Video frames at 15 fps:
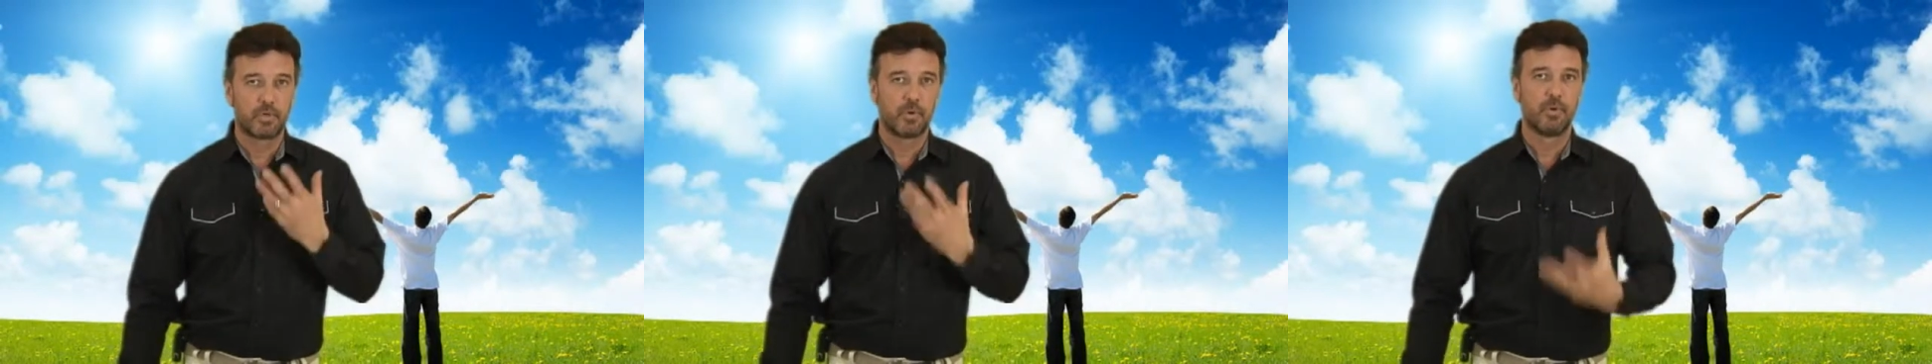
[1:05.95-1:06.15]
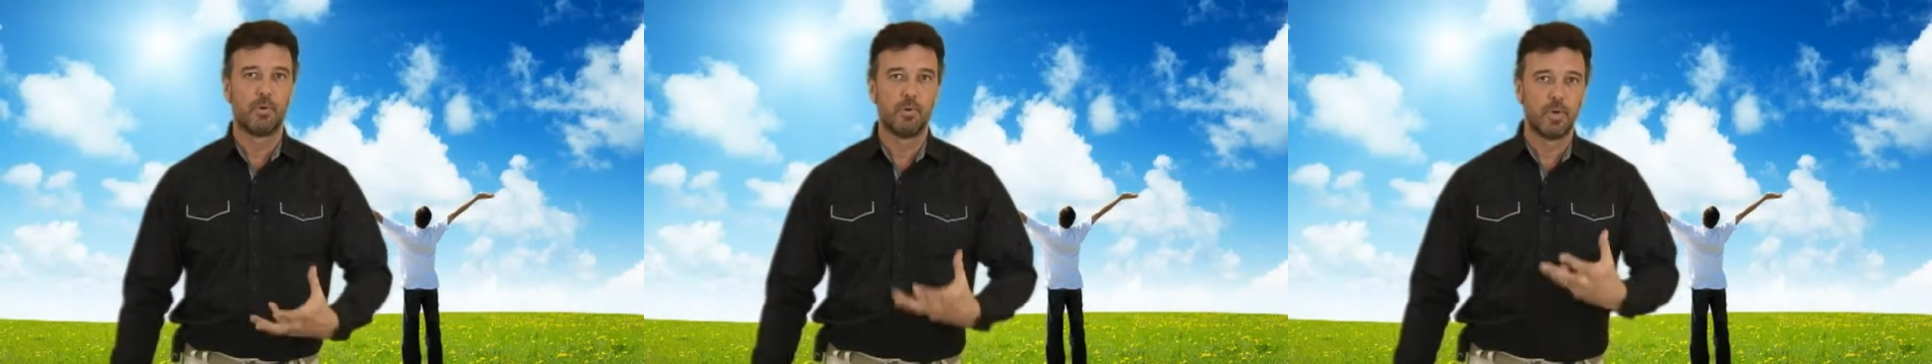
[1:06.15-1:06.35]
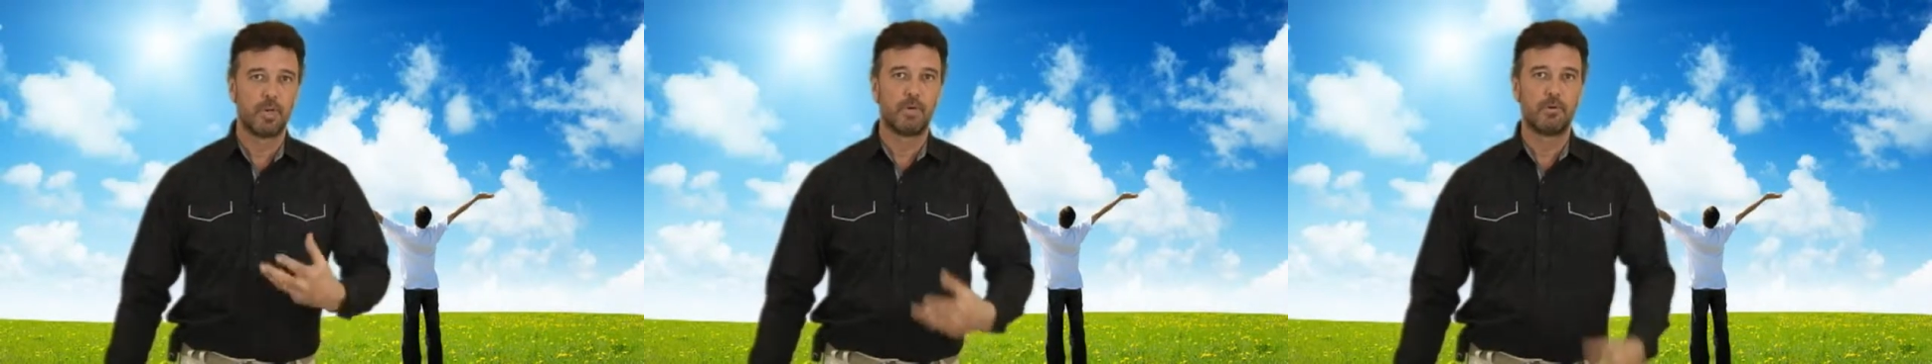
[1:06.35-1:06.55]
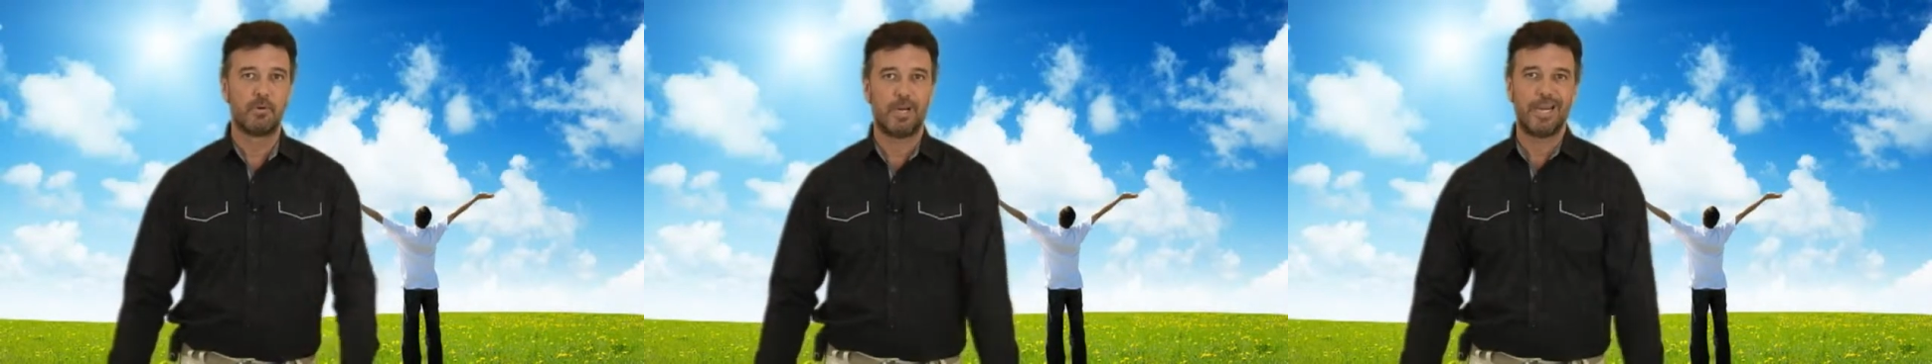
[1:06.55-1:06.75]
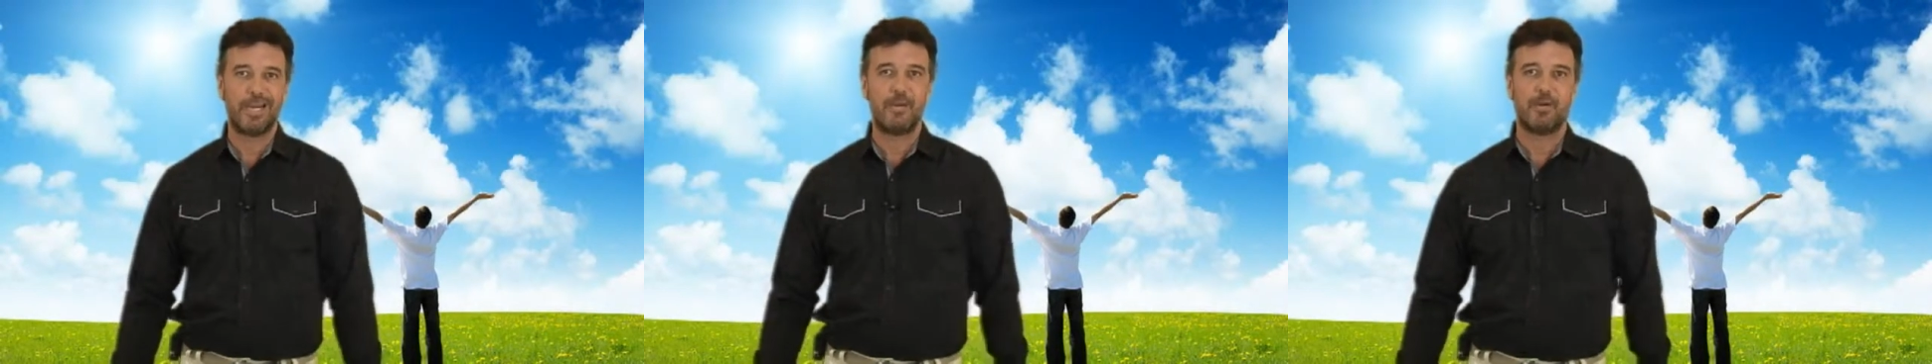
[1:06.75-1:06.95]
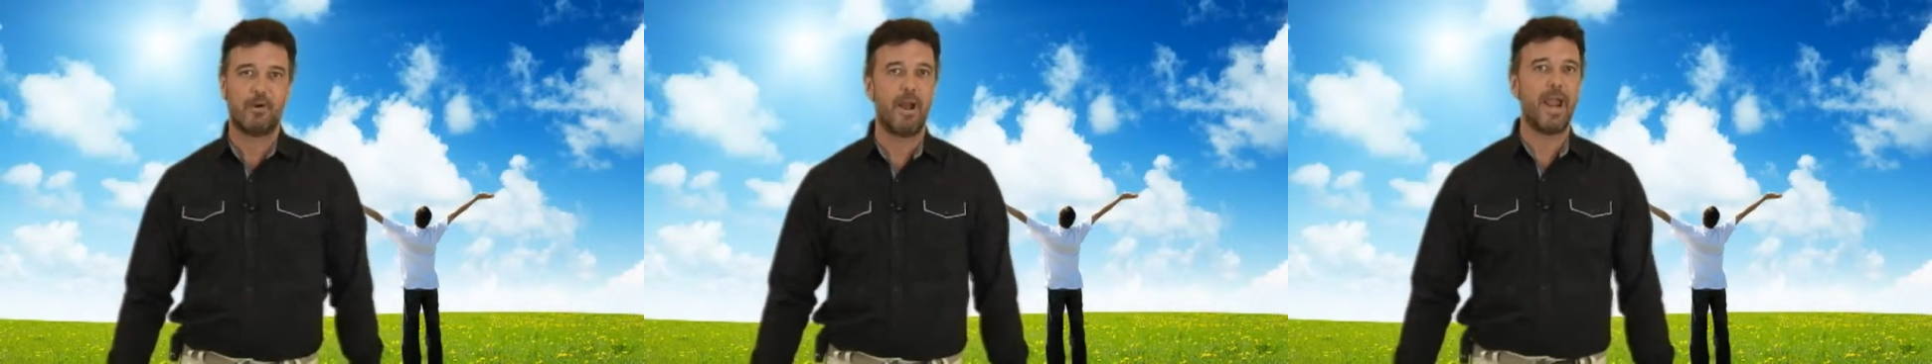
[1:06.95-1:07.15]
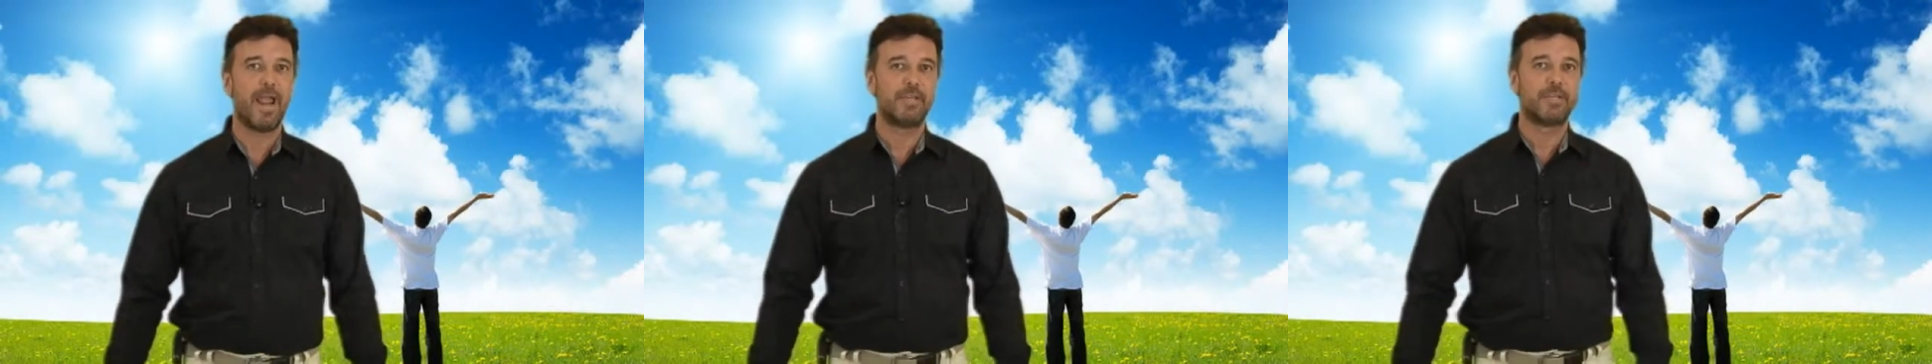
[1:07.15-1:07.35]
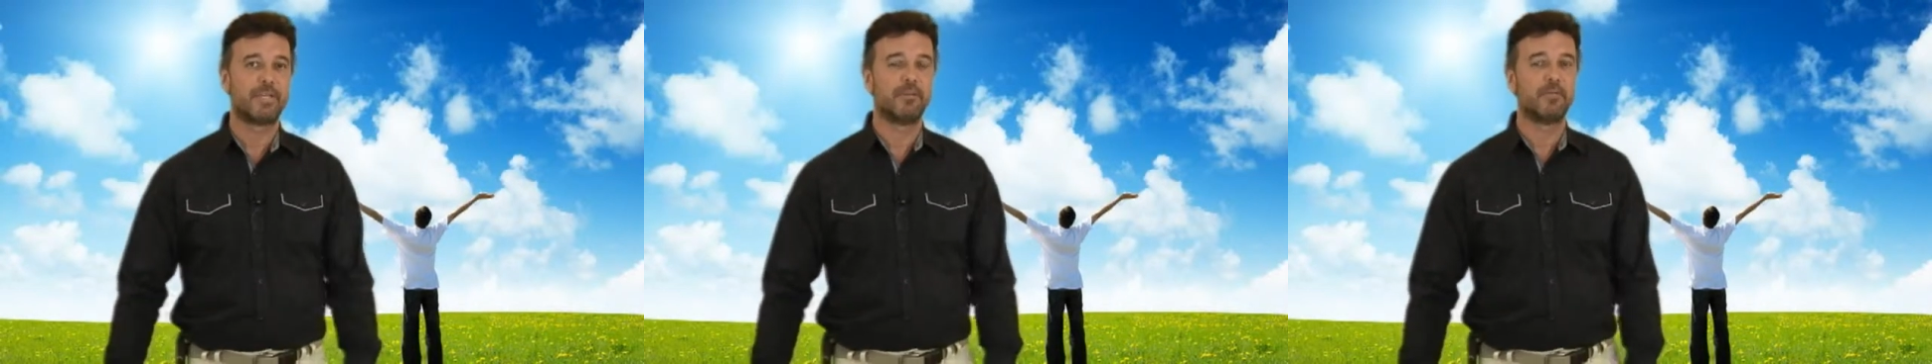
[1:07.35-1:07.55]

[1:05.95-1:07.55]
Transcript: drool and eat grass.